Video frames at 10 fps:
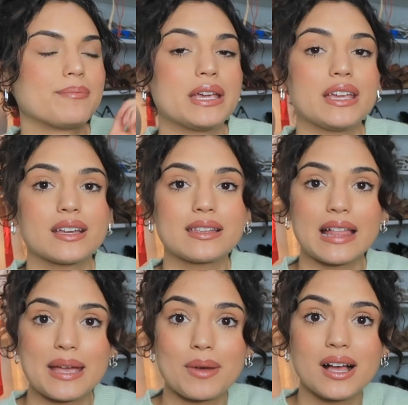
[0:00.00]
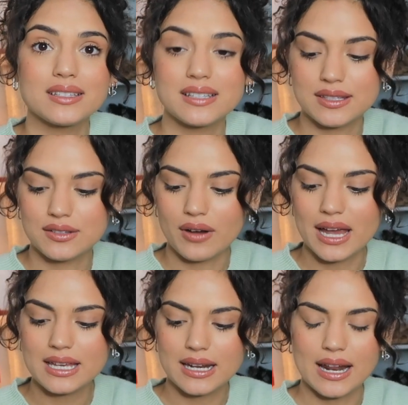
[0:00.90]
pink clay mask is
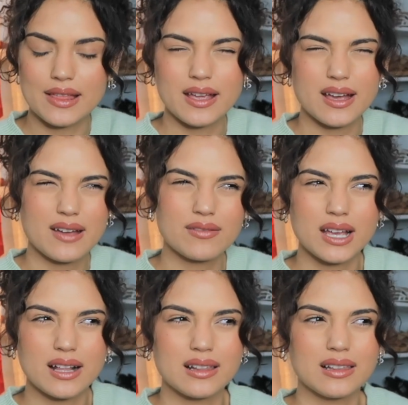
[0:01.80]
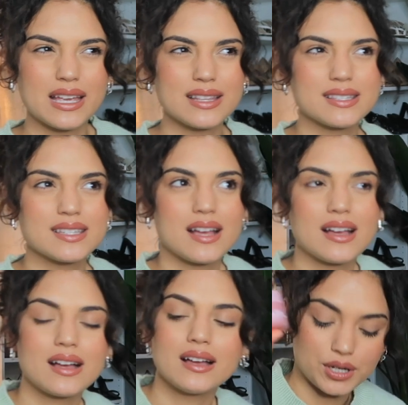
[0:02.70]
great, and I think I have the
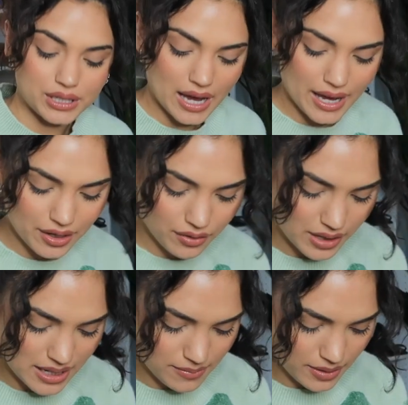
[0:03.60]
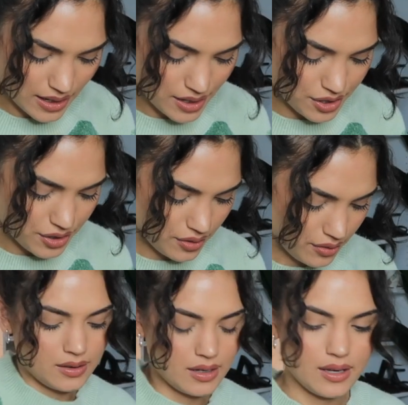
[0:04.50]
cleanser. Got an eye cream, thank you.
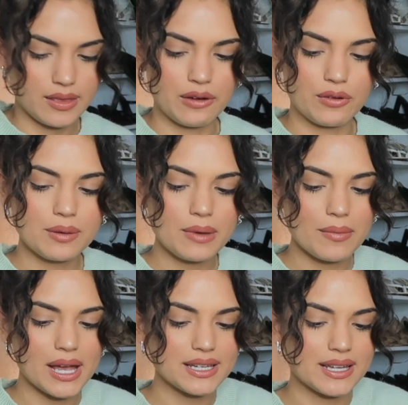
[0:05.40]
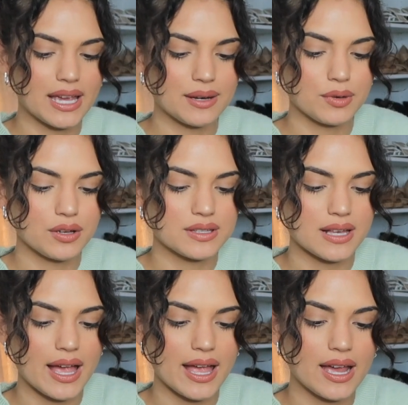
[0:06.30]
They read my mind again because
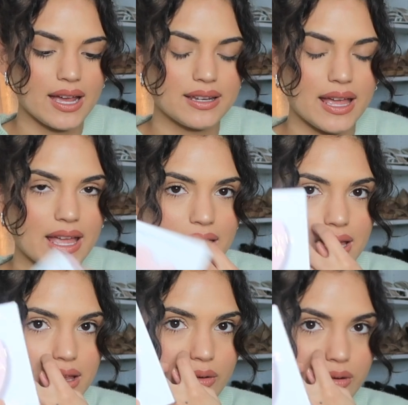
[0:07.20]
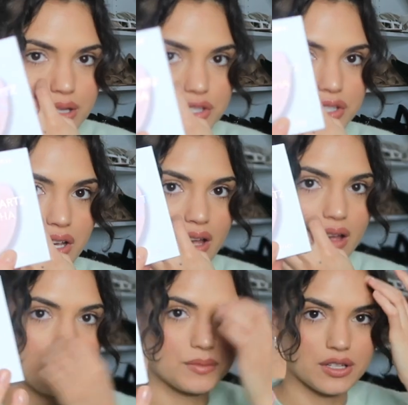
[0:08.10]
I had a gua
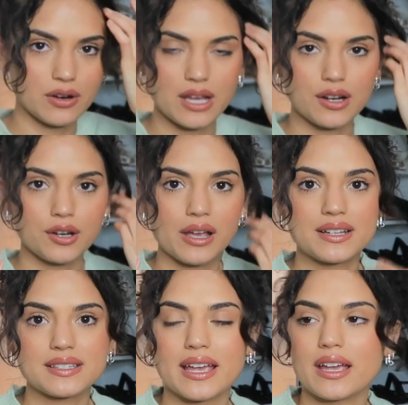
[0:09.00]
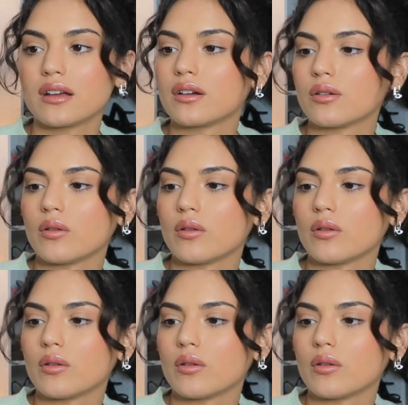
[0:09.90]
sha. I'm sorry, I don't know how to say it.